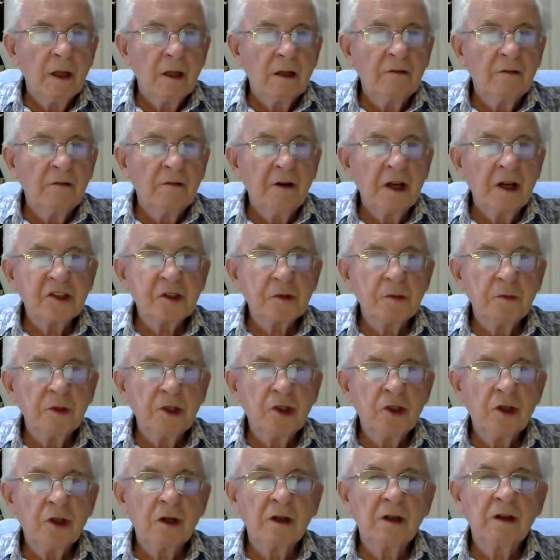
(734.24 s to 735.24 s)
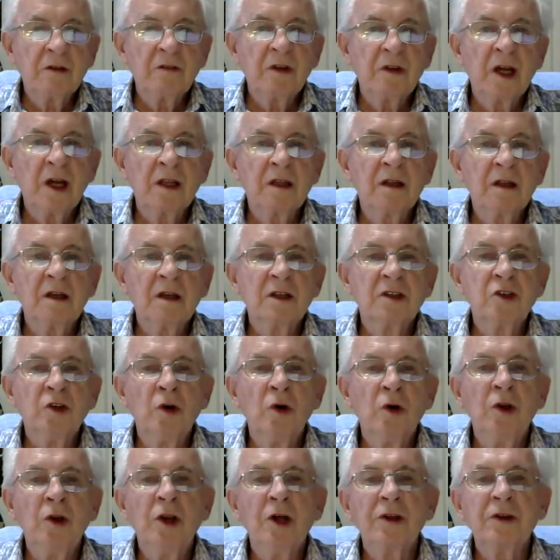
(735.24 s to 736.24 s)
The vast majority of Catholics
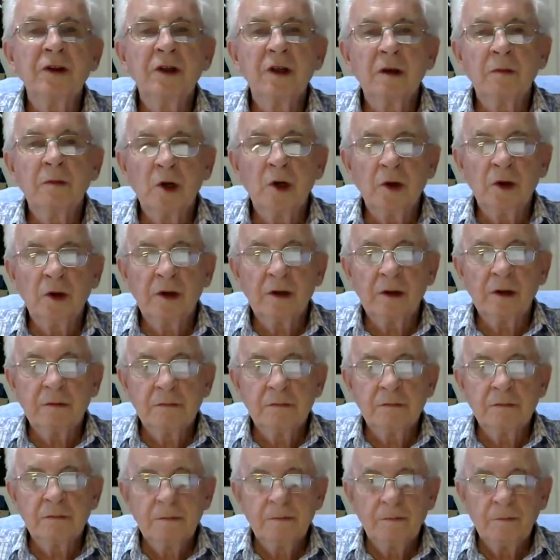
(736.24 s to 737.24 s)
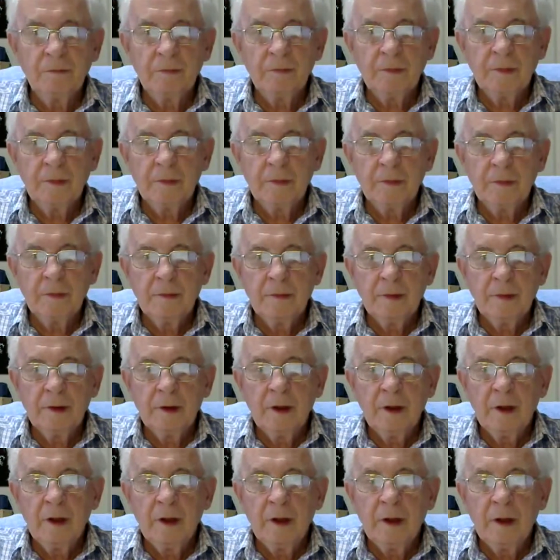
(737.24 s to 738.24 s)
know nothing about it
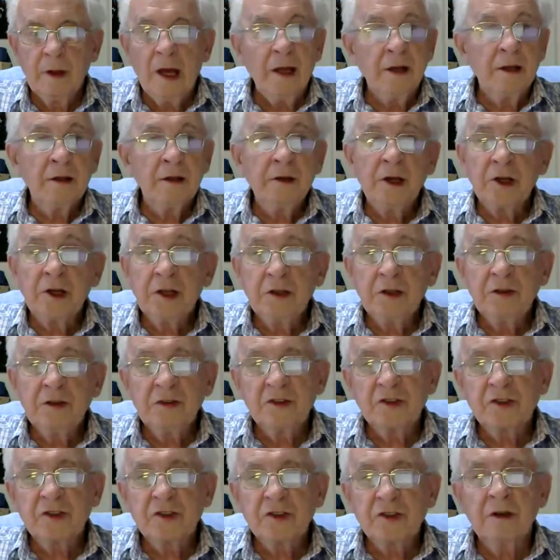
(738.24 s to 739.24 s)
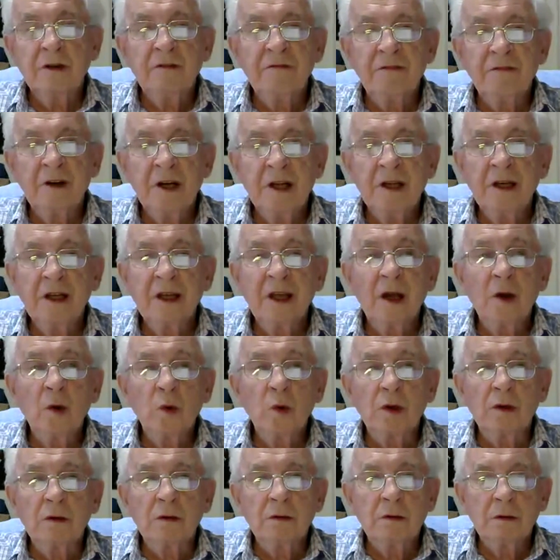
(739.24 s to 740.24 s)
and are not interested in finding
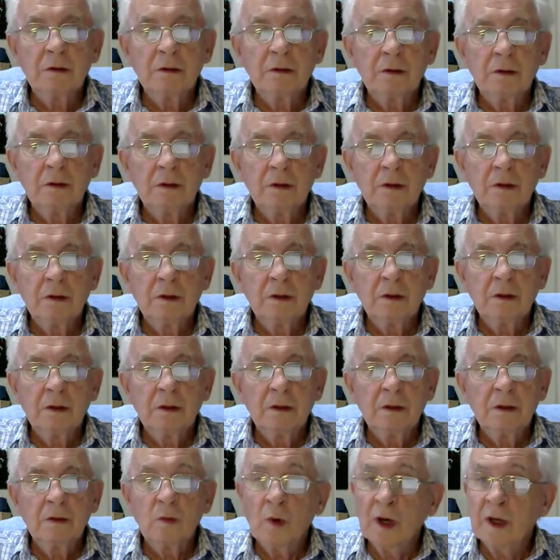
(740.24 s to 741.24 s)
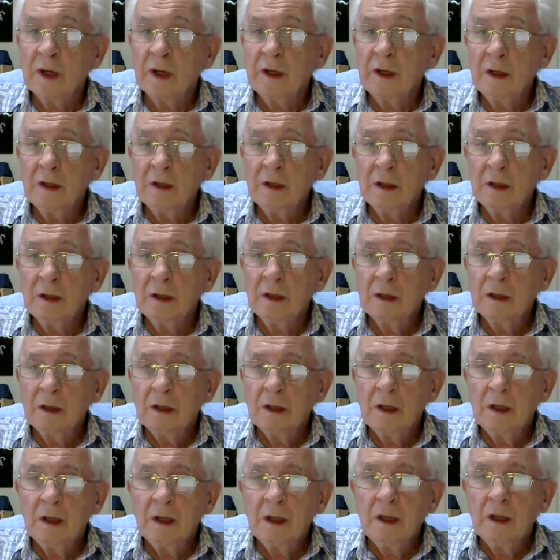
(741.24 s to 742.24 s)
out. Why?
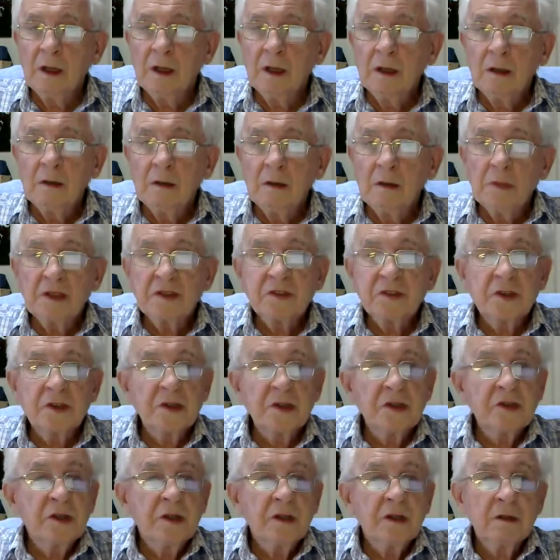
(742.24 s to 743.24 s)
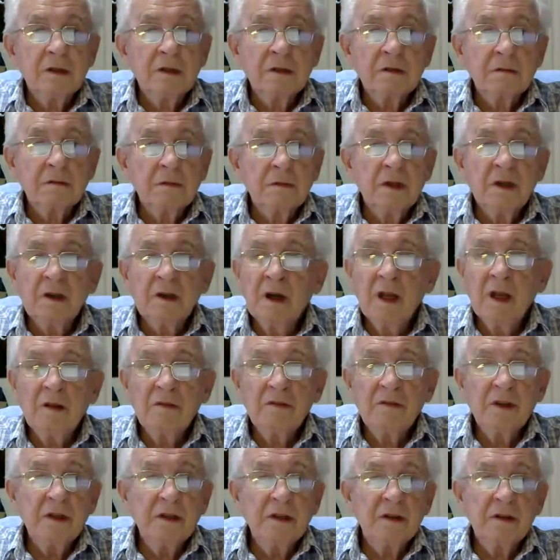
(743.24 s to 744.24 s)
Because they see it as
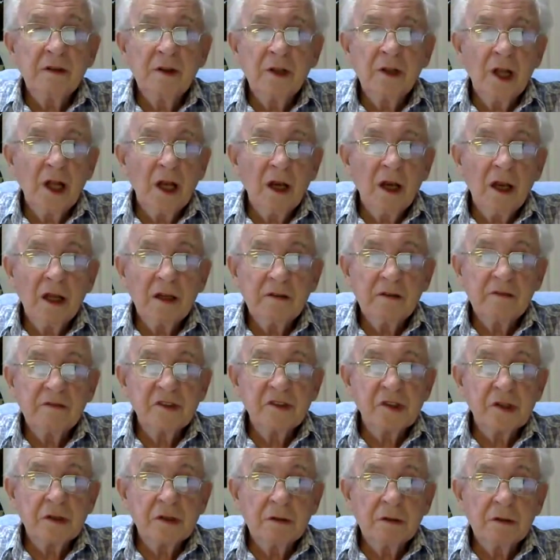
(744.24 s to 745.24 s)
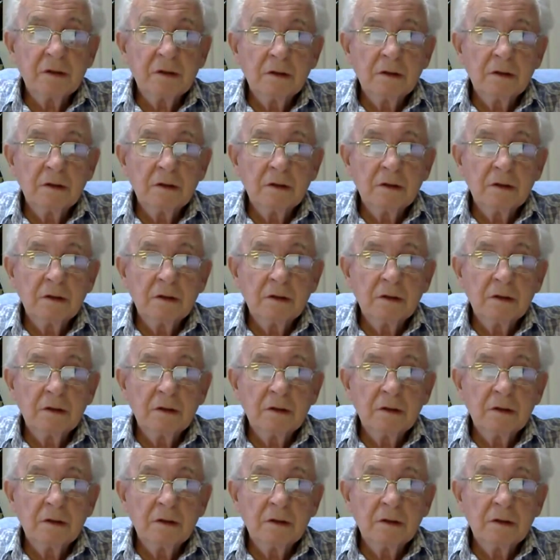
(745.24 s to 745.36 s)
irrelevant to their lives.